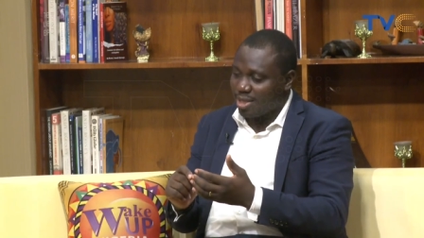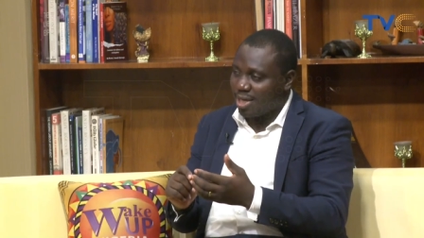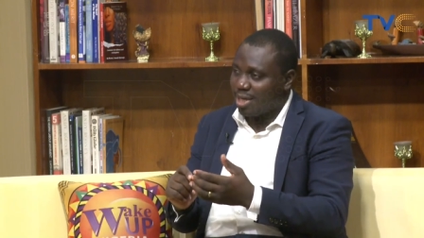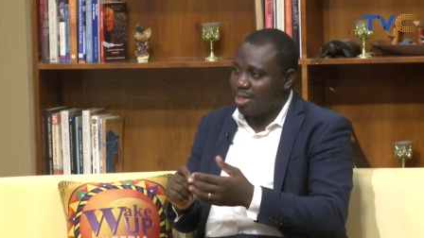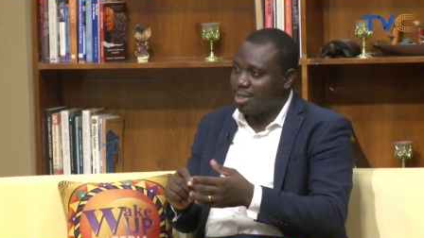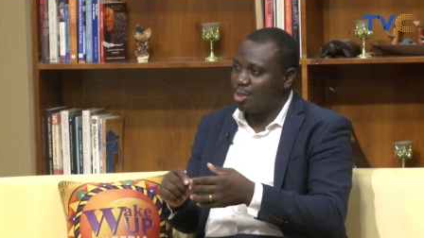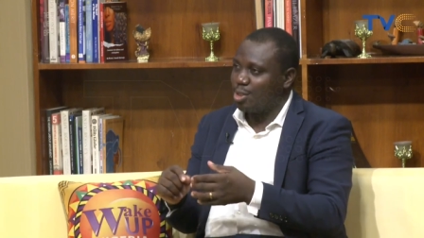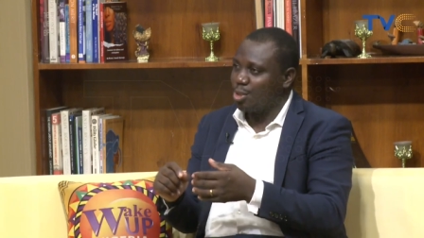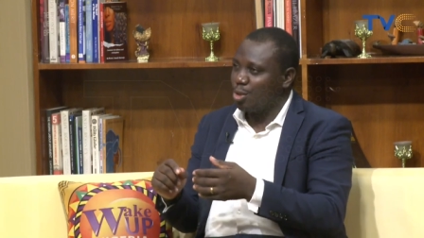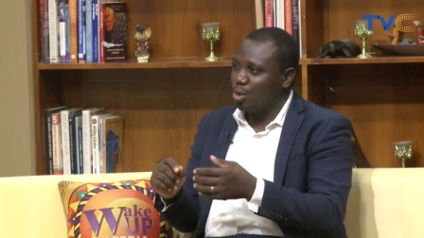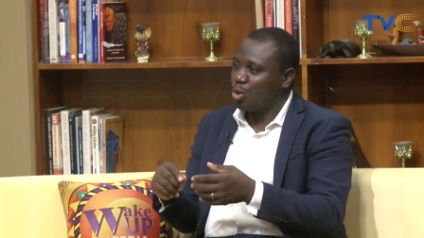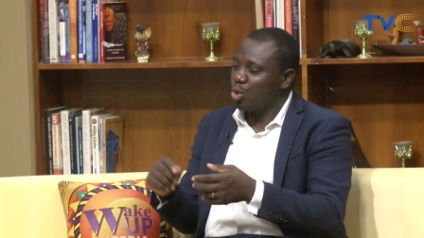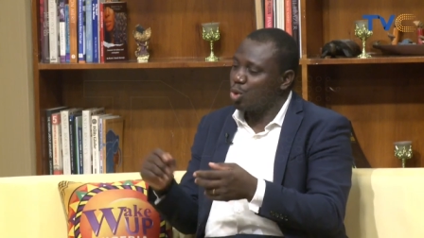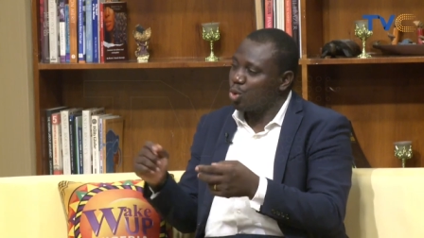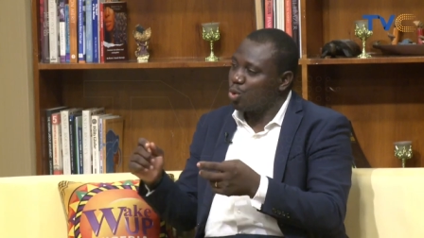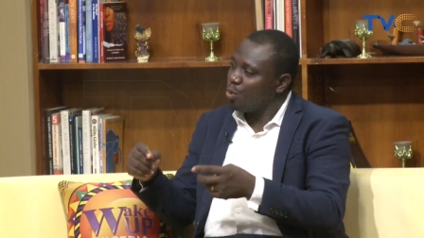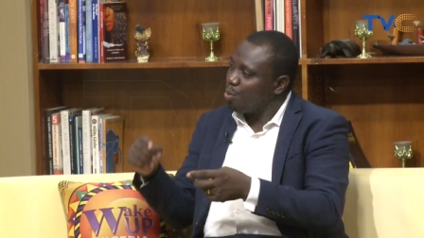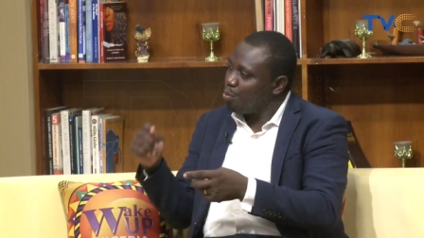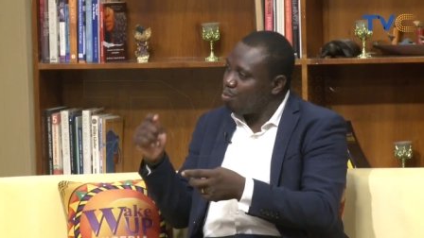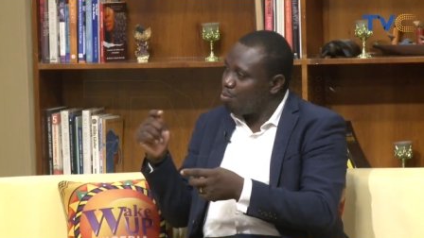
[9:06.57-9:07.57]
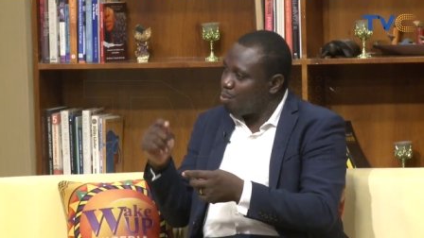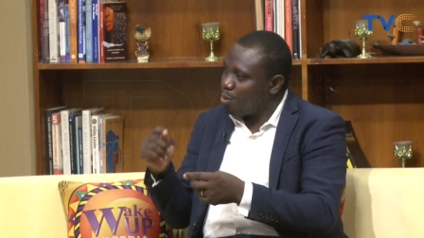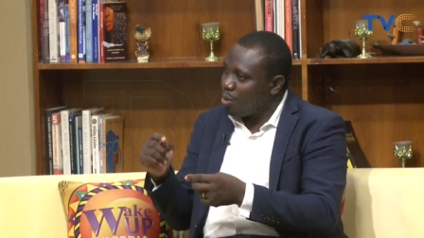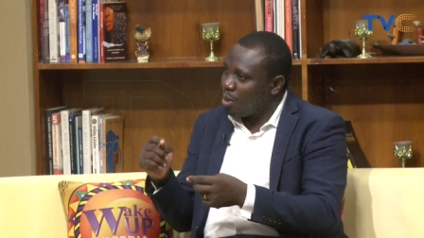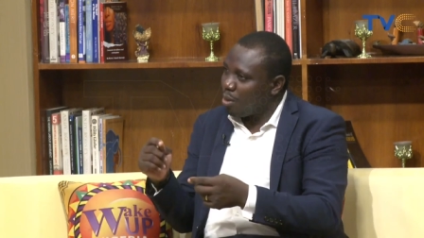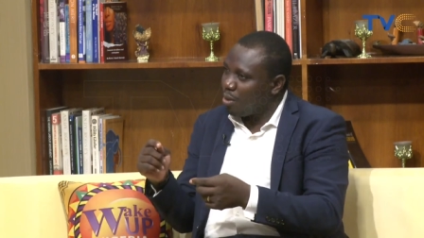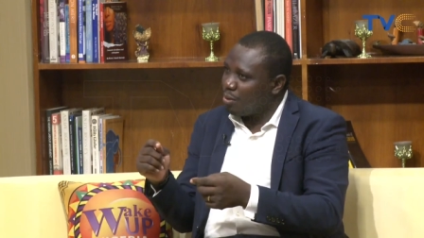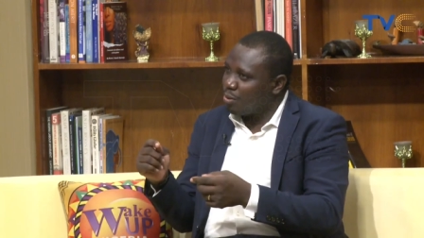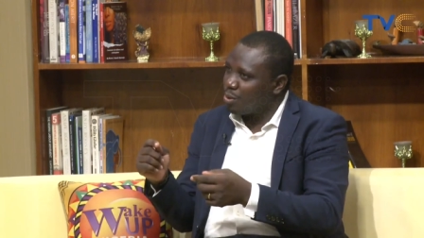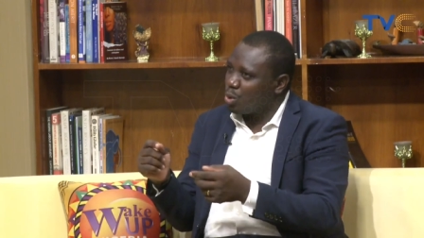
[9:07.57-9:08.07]
that is not so important,
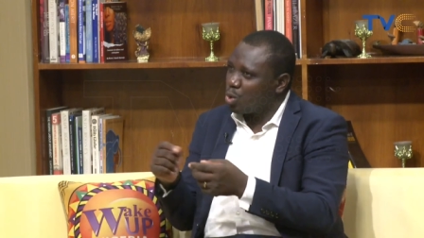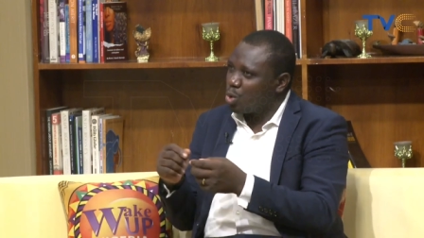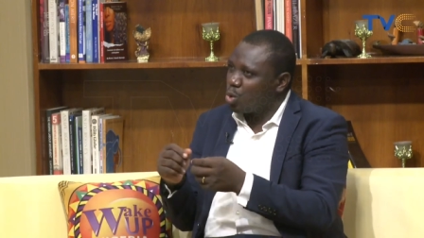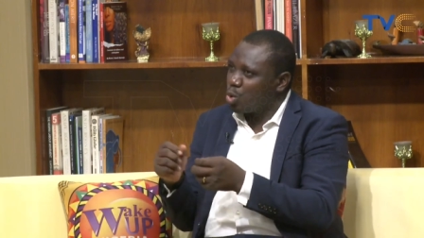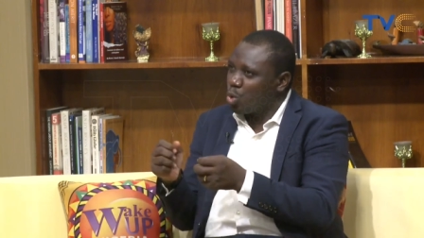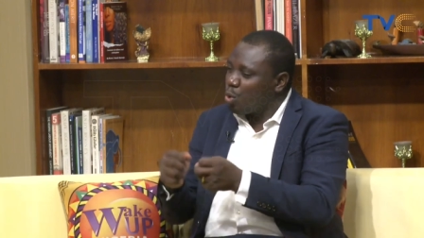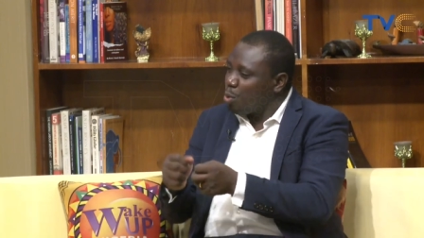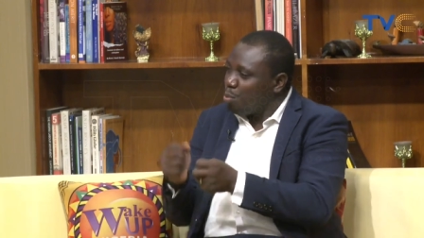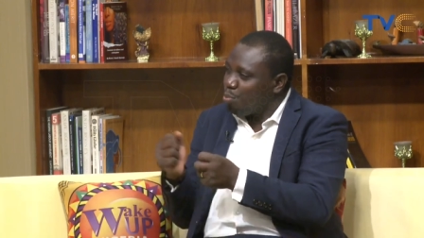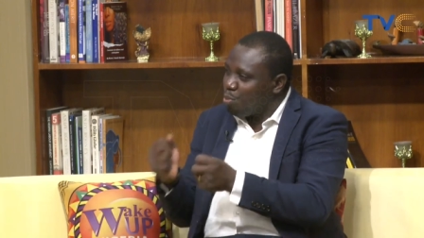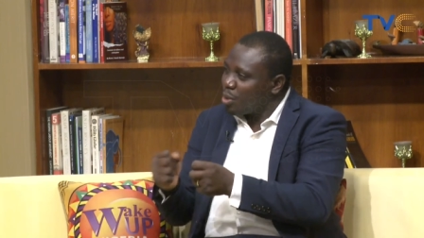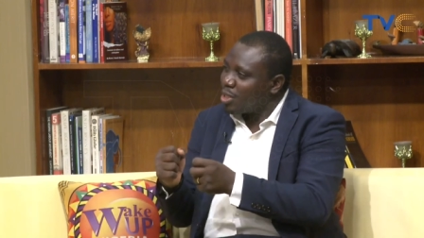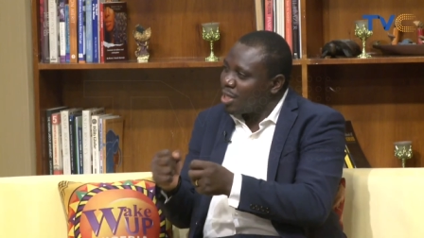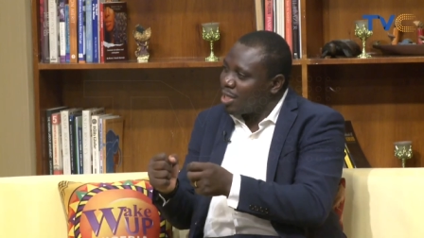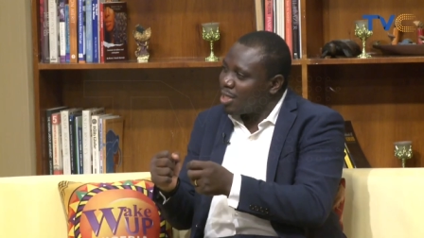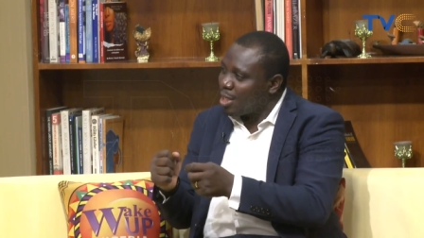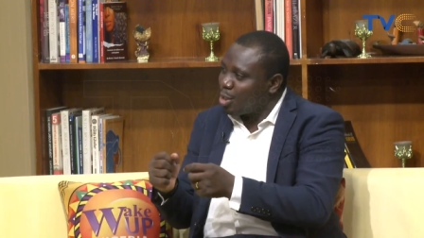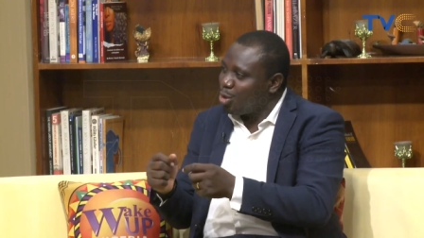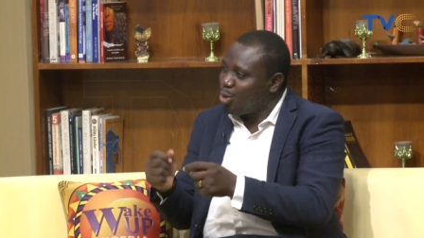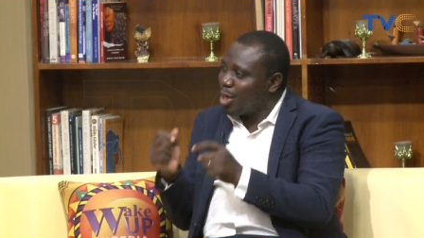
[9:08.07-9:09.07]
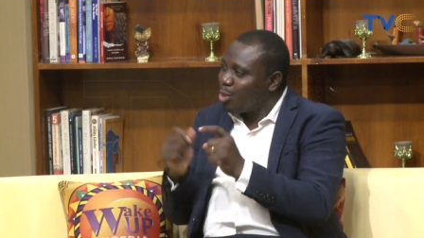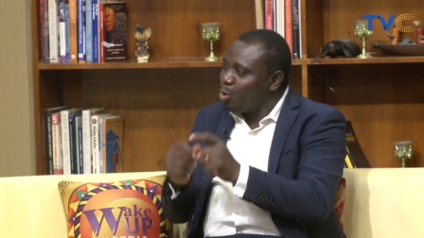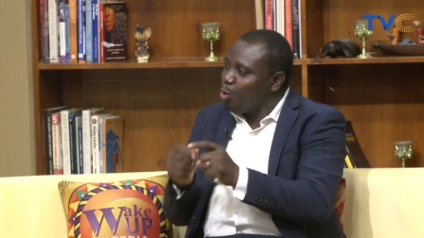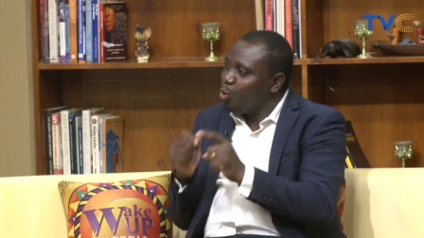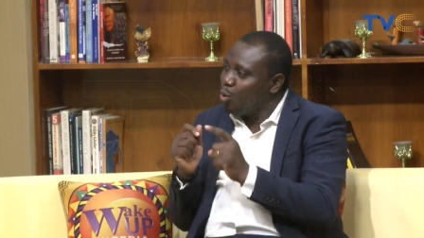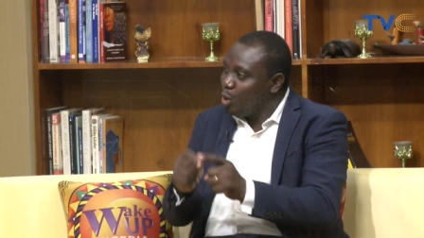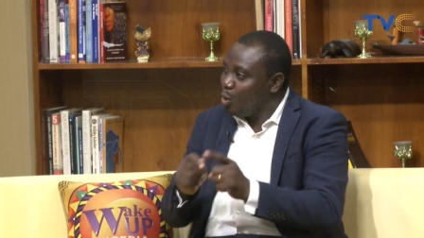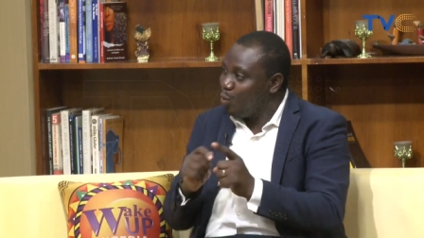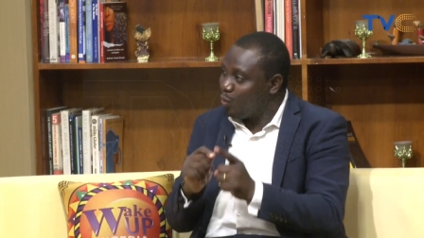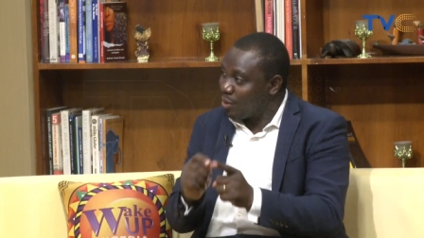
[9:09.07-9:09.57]
so important that you are the
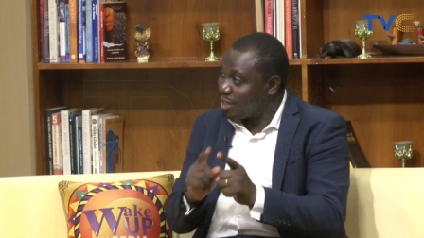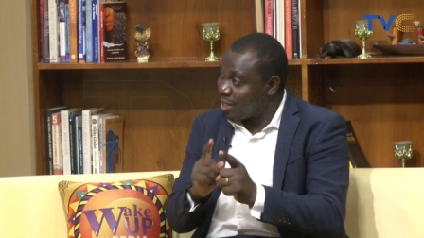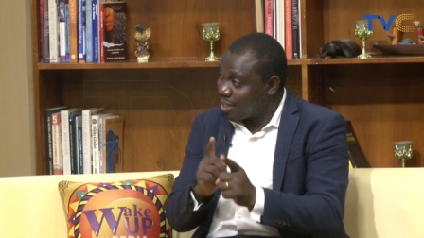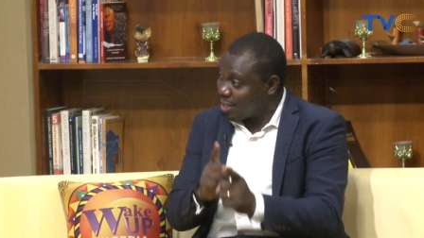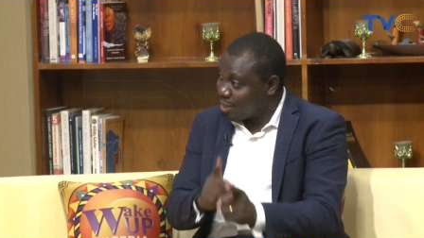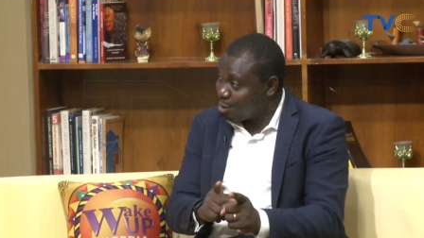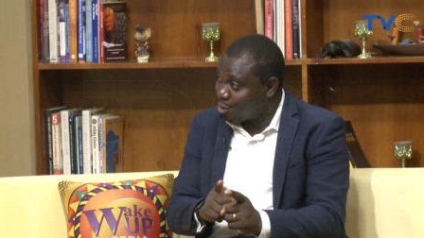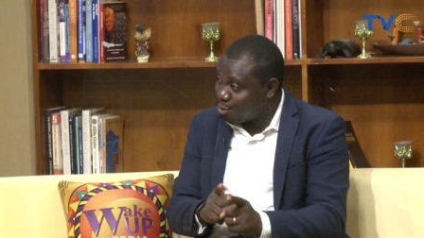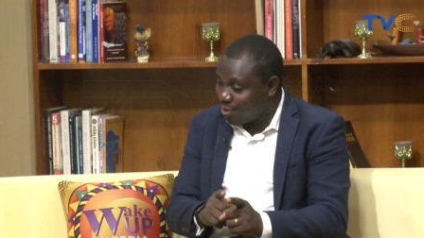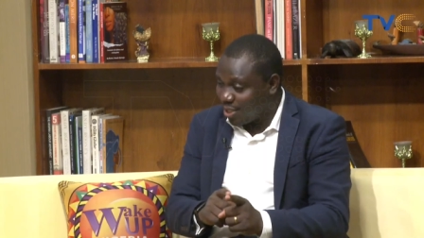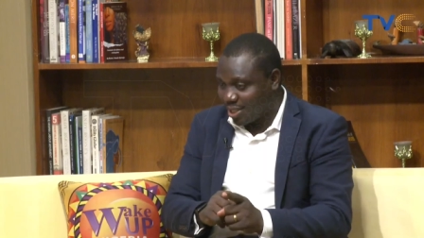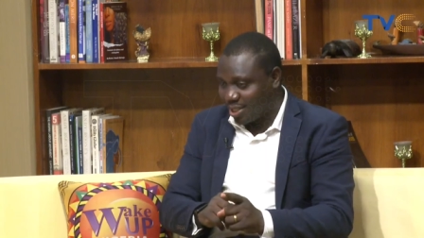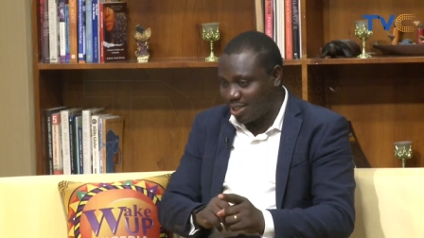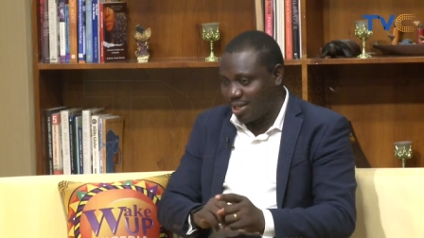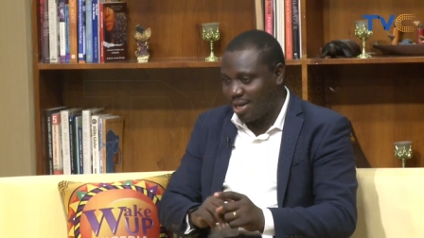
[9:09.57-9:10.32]
only one that can do it.